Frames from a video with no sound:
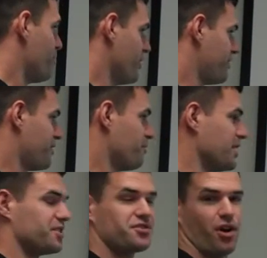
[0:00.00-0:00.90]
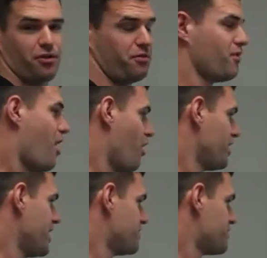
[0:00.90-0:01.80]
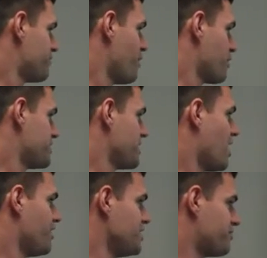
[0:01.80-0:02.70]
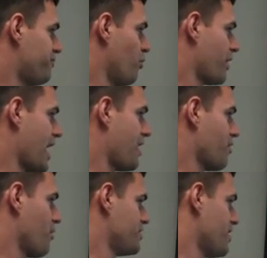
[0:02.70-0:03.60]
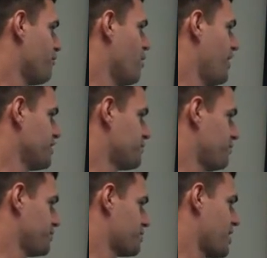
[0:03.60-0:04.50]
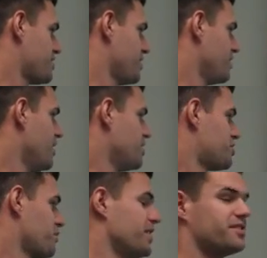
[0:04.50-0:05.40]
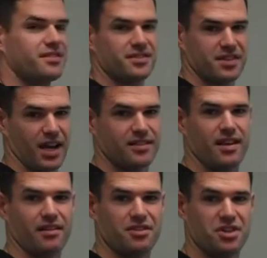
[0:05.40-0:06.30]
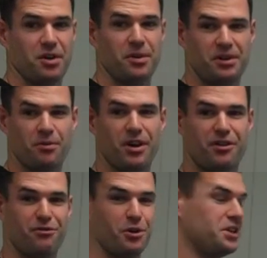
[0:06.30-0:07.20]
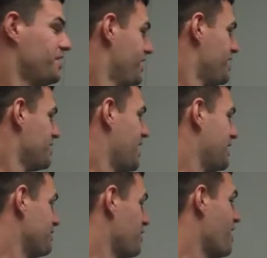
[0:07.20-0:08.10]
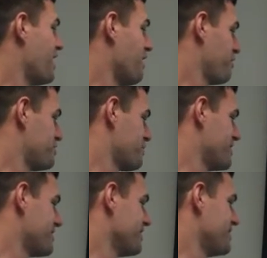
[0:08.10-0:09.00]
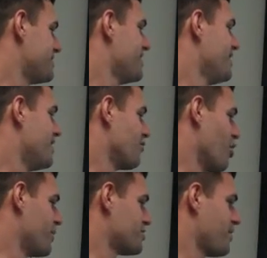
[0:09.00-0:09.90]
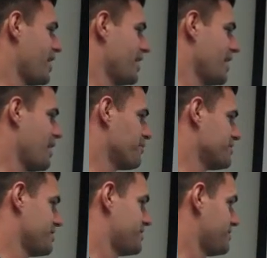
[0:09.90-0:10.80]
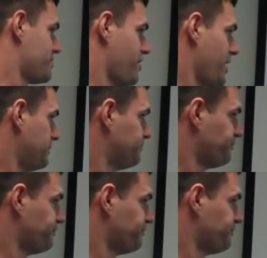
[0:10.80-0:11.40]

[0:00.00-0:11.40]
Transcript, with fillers: up with to be a STAR through the holidays, focusing on these four categories of wellness, stretching. Treats is kind of tongue-in-cheek. We want to avoid uh, the non-healthy treats, at least, aerobic training and resistance training.